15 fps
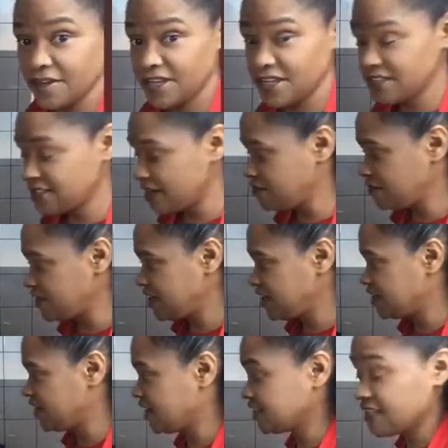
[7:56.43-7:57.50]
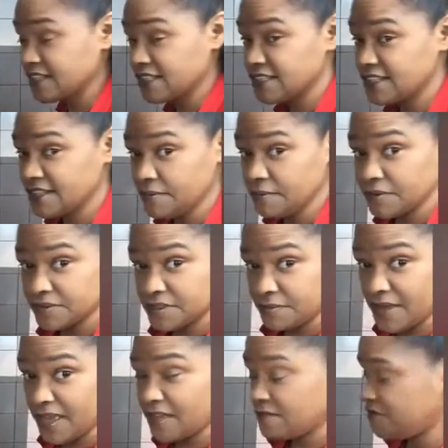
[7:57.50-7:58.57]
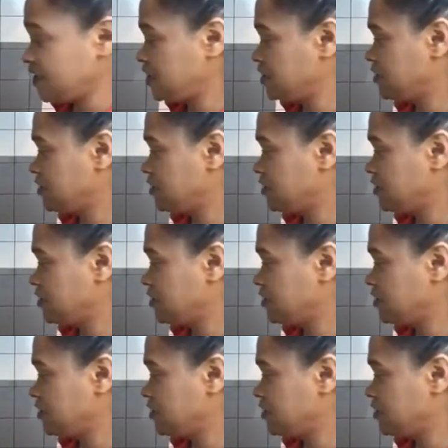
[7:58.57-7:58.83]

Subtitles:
is a really nice and simple to make vegan